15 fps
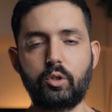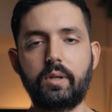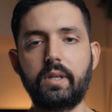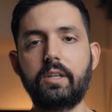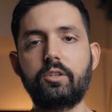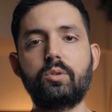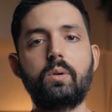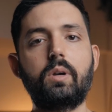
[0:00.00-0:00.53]
So
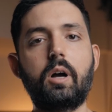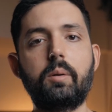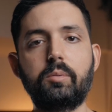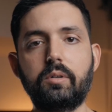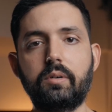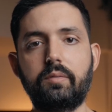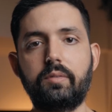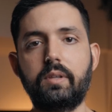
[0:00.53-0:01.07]
getting to a
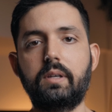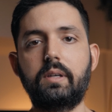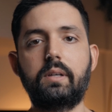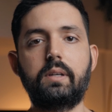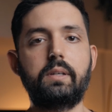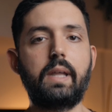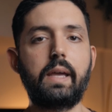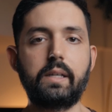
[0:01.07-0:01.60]
couple of
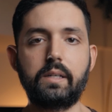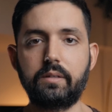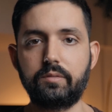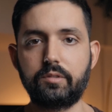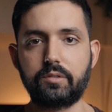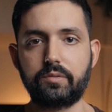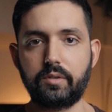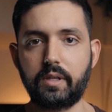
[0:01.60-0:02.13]
the
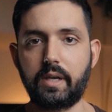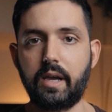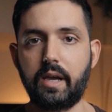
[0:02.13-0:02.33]
negatives for the